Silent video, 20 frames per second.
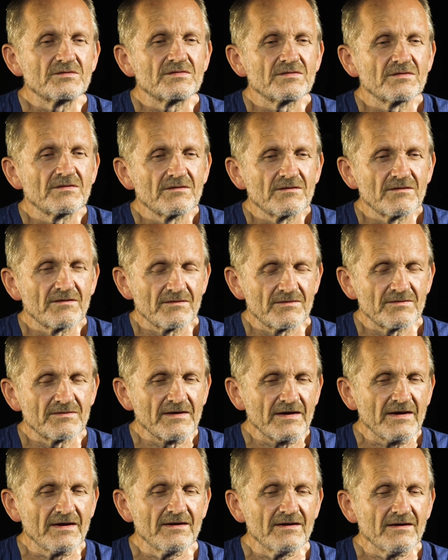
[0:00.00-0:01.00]

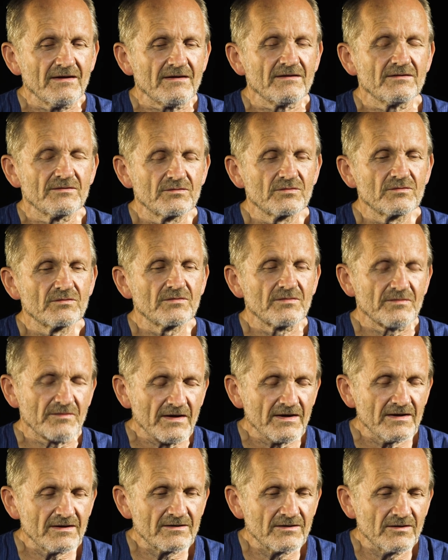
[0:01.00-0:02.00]
thing to
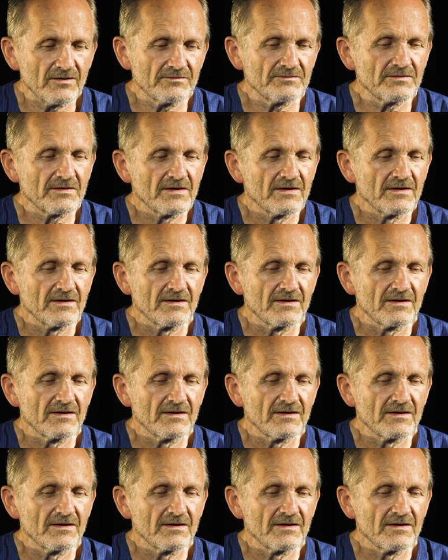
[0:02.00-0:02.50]
think of